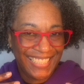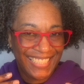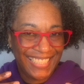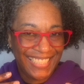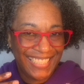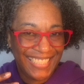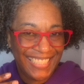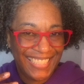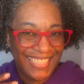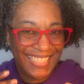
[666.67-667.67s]

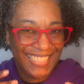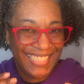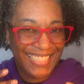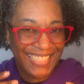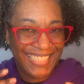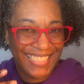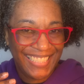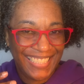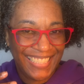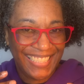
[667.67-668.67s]

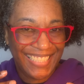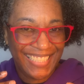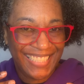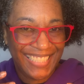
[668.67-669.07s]
[no speech]